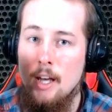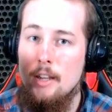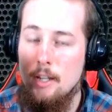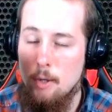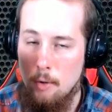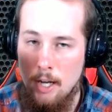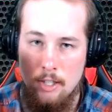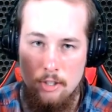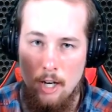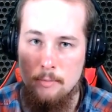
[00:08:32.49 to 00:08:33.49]
than
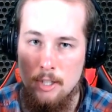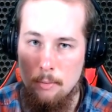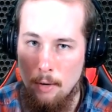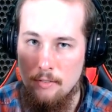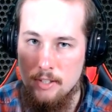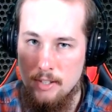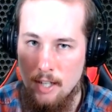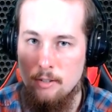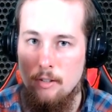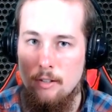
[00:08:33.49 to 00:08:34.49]
creating jobs in the private
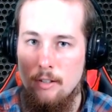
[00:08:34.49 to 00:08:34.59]
sector?